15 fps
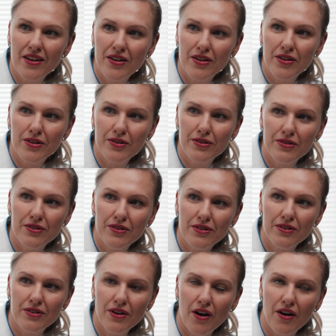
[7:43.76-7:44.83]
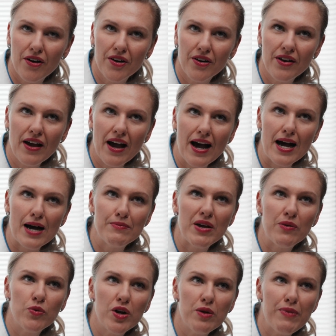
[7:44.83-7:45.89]
me I don't see as being negative.
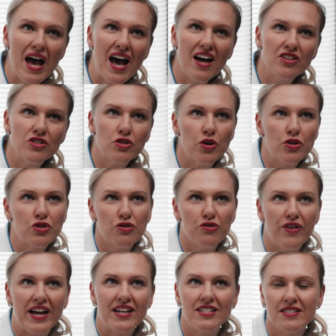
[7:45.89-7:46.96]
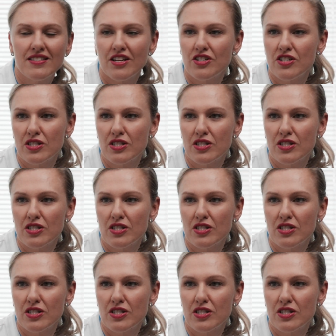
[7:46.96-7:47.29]
She didn't focus on what I did